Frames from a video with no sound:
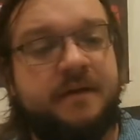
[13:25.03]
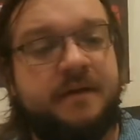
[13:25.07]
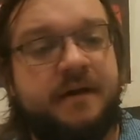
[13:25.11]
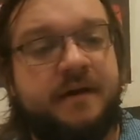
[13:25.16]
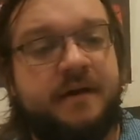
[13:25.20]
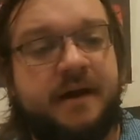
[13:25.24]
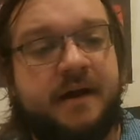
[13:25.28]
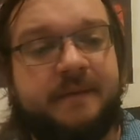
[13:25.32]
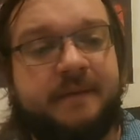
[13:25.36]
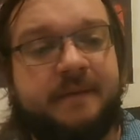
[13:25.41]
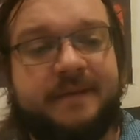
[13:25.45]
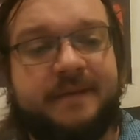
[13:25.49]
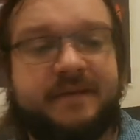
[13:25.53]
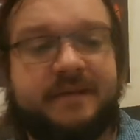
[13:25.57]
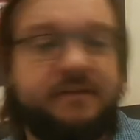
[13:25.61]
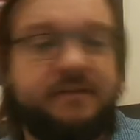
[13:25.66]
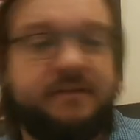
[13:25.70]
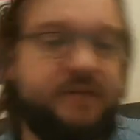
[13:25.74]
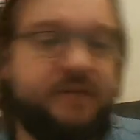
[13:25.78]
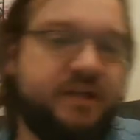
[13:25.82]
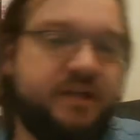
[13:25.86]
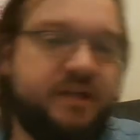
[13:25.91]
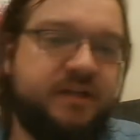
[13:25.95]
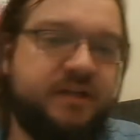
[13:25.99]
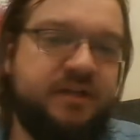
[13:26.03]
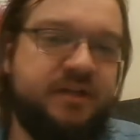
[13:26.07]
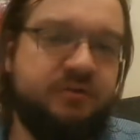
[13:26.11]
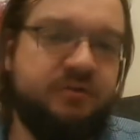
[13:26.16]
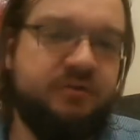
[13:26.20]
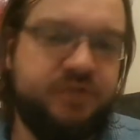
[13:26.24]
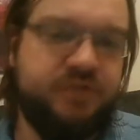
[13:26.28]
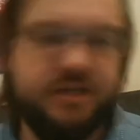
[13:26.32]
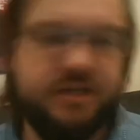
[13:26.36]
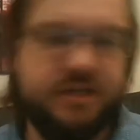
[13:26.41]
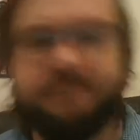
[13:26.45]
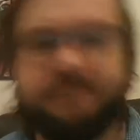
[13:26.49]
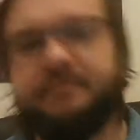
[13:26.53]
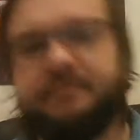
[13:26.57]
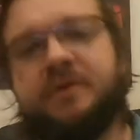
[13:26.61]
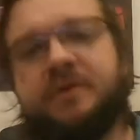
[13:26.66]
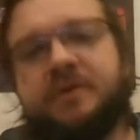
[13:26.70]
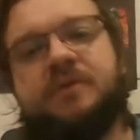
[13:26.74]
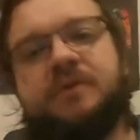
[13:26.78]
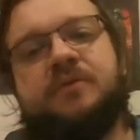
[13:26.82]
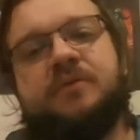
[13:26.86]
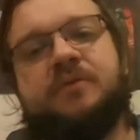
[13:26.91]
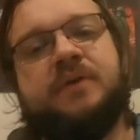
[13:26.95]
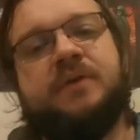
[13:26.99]
for
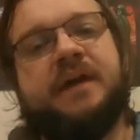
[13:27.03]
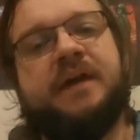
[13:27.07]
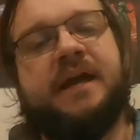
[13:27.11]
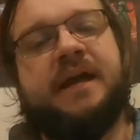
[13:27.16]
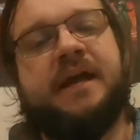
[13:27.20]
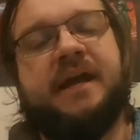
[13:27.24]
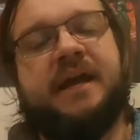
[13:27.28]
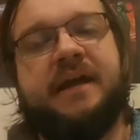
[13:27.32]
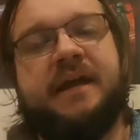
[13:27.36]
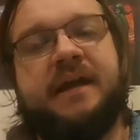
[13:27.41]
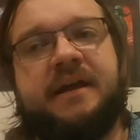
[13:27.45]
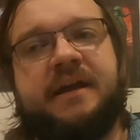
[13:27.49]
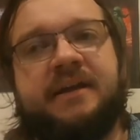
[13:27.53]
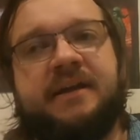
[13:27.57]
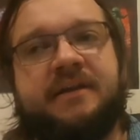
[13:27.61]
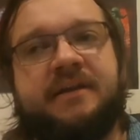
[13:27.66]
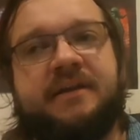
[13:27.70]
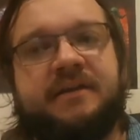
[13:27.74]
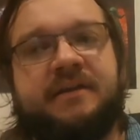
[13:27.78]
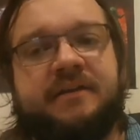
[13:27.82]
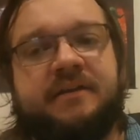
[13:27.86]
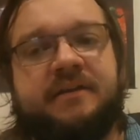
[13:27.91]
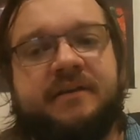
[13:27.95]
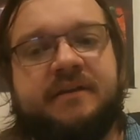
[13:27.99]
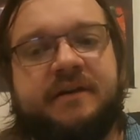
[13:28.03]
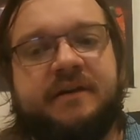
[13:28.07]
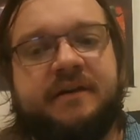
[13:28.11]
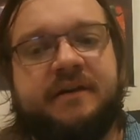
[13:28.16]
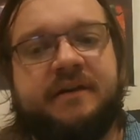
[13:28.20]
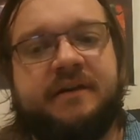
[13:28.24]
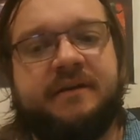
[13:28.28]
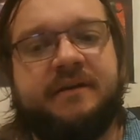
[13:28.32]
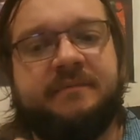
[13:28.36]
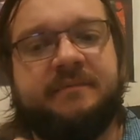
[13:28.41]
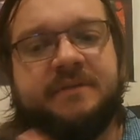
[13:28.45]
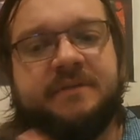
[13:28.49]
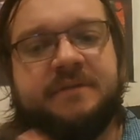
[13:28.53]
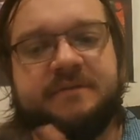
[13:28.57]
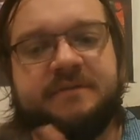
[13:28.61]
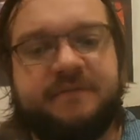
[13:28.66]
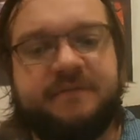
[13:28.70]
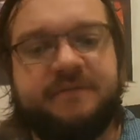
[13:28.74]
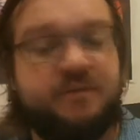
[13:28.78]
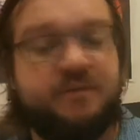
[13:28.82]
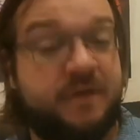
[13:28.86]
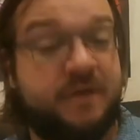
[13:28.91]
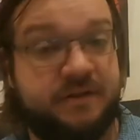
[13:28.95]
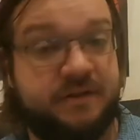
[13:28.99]
Yojimbo, and there's a
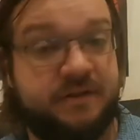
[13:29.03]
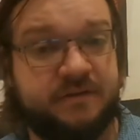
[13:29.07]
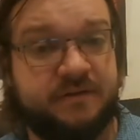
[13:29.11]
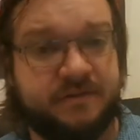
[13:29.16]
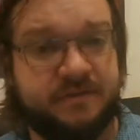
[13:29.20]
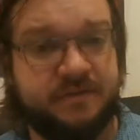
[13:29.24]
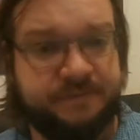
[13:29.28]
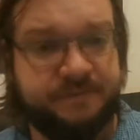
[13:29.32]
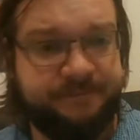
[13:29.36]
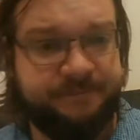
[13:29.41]
few others.